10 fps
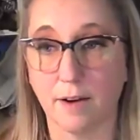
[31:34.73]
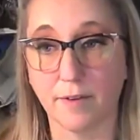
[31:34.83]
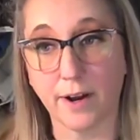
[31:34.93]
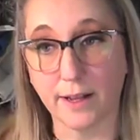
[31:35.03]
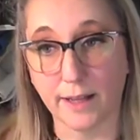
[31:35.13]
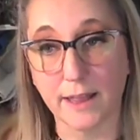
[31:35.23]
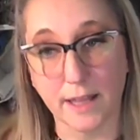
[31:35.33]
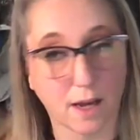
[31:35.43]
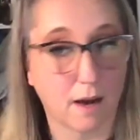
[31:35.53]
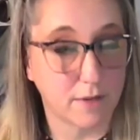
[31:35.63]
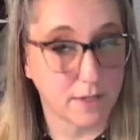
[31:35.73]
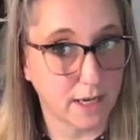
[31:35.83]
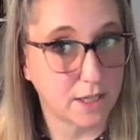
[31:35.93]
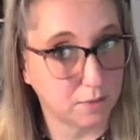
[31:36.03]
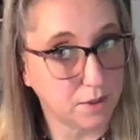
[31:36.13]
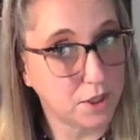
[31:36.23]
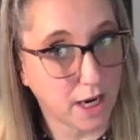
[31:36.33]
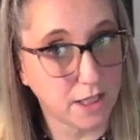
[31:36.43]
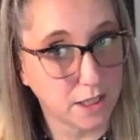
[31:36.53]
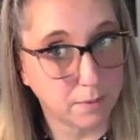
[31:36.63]
had a very lengthy conversation with
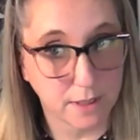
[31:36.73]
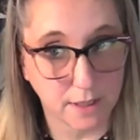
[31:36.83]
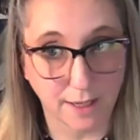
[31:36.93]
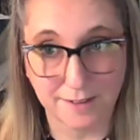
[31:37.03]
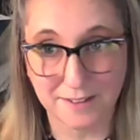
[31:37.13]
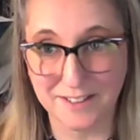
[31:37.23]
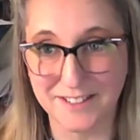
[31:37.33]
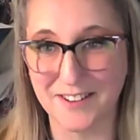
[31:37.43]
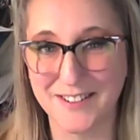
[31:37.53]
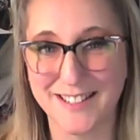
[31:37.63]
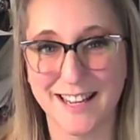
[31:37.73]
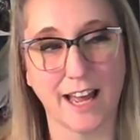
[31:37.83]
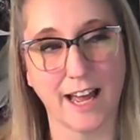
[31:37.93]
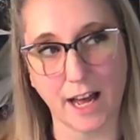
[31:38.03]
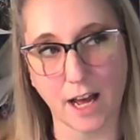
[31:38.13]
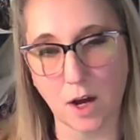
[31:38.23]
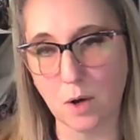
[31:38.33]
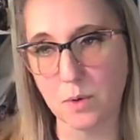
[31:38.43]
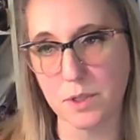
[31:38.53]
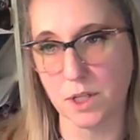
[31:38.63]
ChatGPT because I was like,
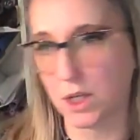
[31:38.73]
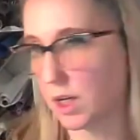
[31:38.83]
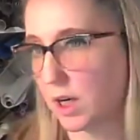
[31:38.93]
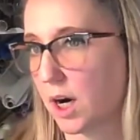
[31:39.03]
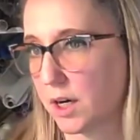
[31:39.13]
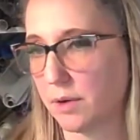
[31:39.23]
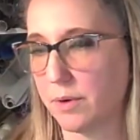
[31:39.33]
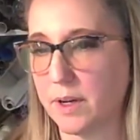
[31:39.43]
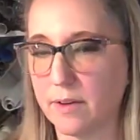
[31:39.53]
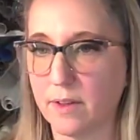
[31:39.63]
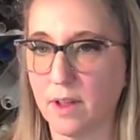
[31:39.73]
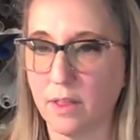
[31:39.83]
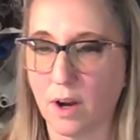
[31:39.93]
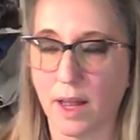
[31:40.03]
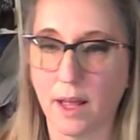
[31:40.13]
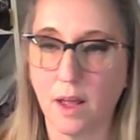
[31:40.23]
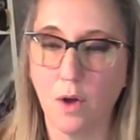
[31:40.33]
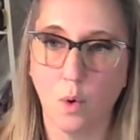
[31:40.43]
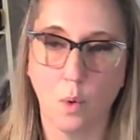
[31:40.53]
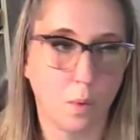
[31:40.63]
how secure are you? And they're like,
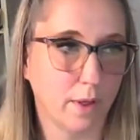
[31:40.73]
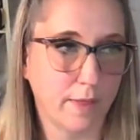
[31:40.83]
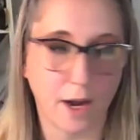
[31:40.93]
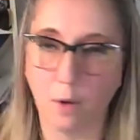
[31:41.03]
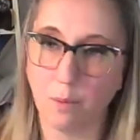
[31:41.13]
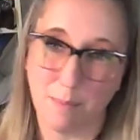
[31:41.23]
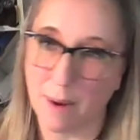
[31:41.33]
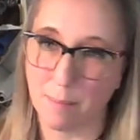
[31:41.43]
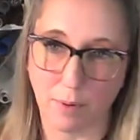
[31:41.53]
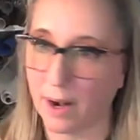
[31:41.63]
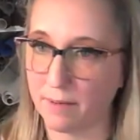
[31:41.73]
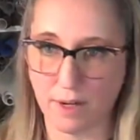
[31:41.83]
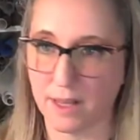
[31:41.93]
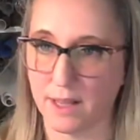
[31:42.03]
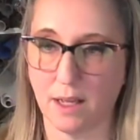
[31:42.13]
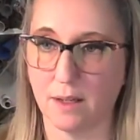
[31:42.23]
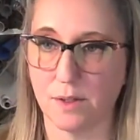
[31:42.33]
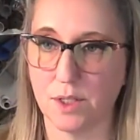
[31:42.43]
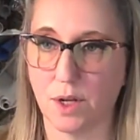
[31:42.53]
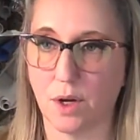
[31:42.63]
well, they don't remember everything.
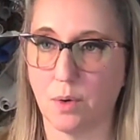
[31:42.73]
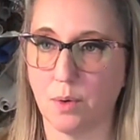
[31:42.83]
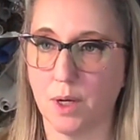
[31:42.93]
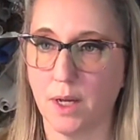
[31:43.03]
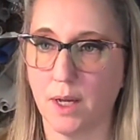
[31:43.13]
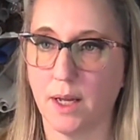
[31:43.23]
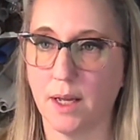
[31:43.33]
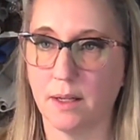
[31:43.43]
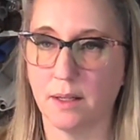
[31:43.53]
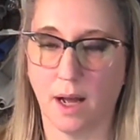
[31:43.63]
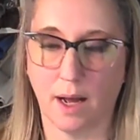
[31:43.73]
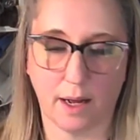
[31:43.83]
So it